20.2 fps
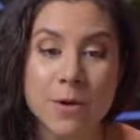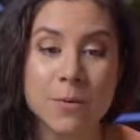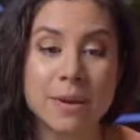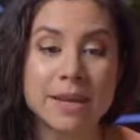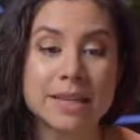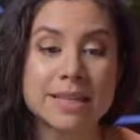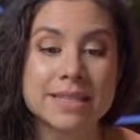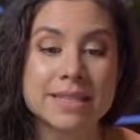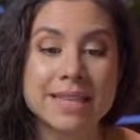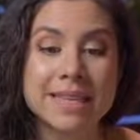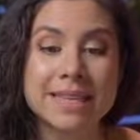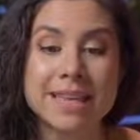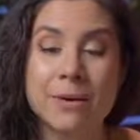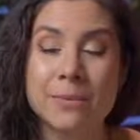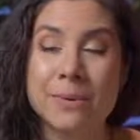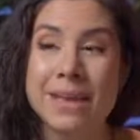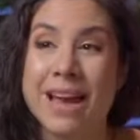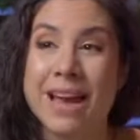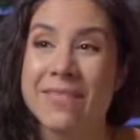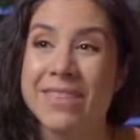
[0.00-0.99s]
we can see
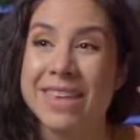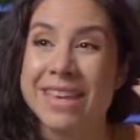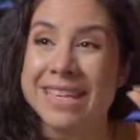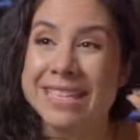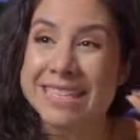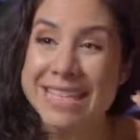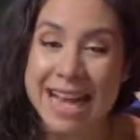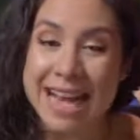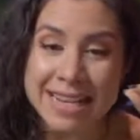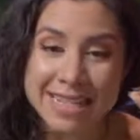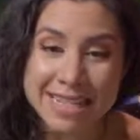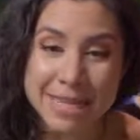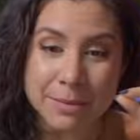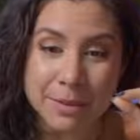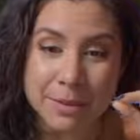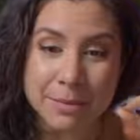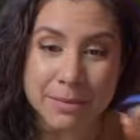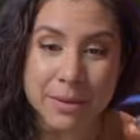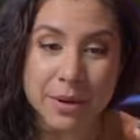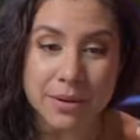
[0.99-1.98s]
that we have the exact
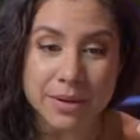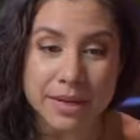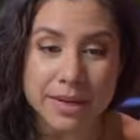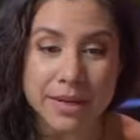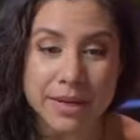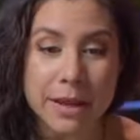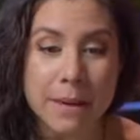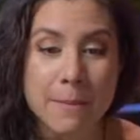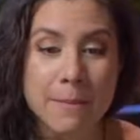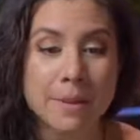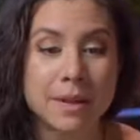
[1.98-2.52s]
same component,